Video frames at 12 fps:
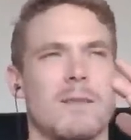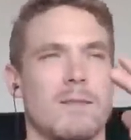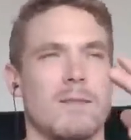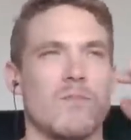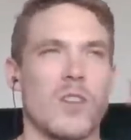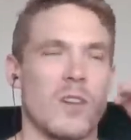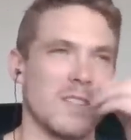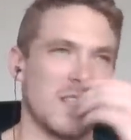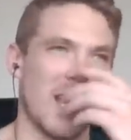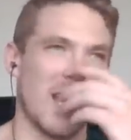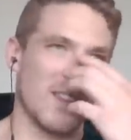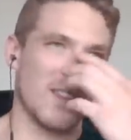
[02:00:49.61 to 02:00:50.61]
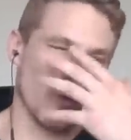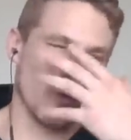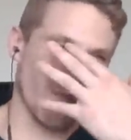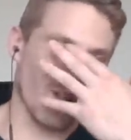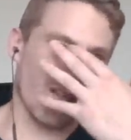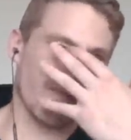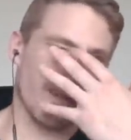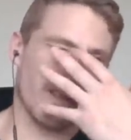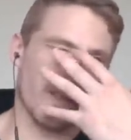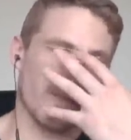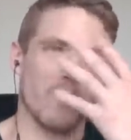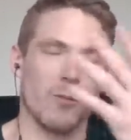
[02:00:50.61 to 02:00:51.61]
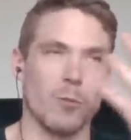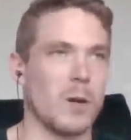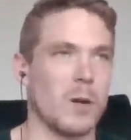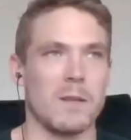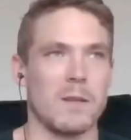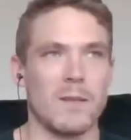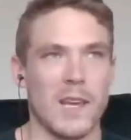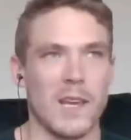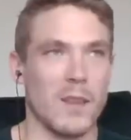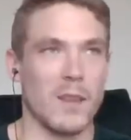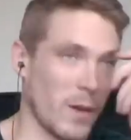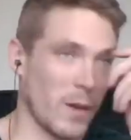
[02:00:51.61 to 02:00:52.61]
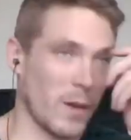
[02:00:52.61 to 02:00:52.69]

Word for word: turned his hand into a bluff on the river when he had the best hand.